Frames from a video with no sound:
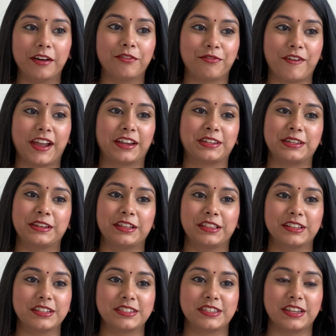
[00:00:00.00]
affected in
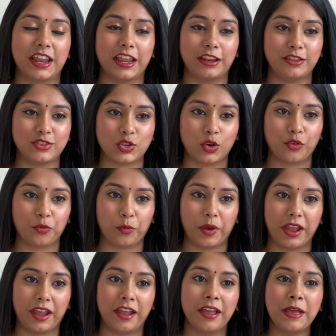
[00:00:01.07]
this in any sort of
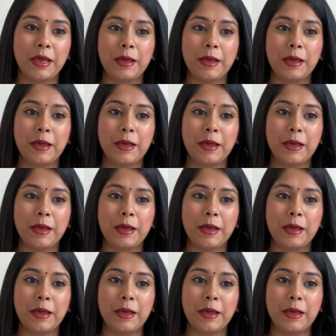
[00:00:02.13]
way,